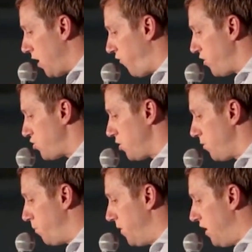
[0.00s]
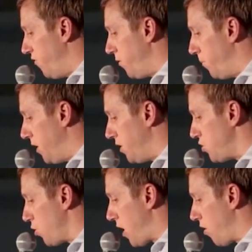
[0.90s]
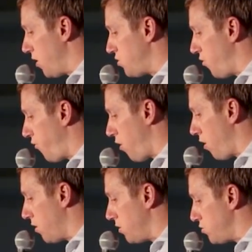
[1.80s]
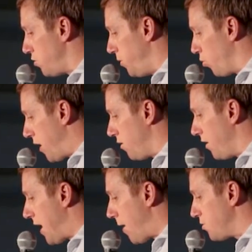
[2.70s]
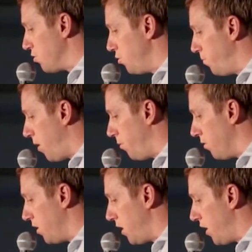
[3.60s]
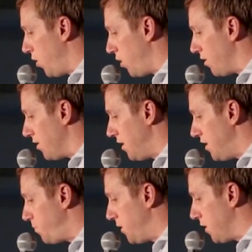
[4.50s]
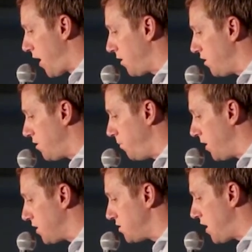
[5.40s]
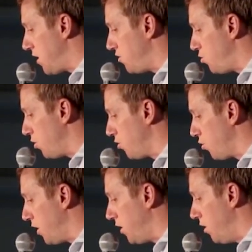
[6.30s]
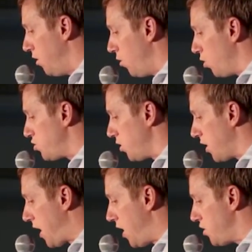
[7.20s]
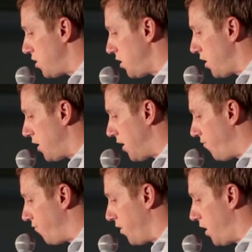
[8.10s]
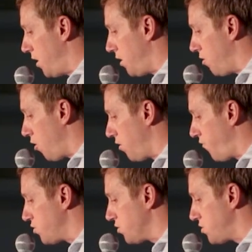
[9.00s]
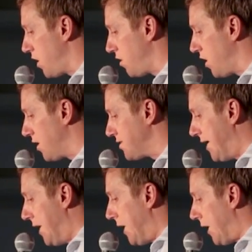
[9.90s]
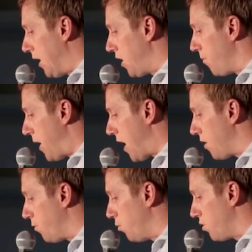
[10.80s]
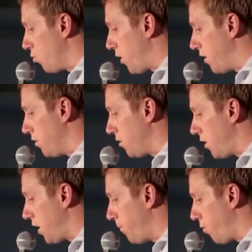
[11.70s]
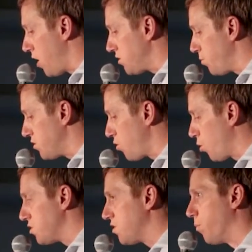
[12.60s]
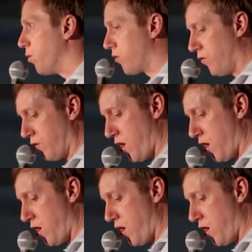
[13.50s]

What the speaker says: If it should even be so carried so far to be rendered an absolute bubble, it would at least be likely to be extended to a degree which would occasion an inflated and artificial state of things incompatible with the regular and prosperous course of the political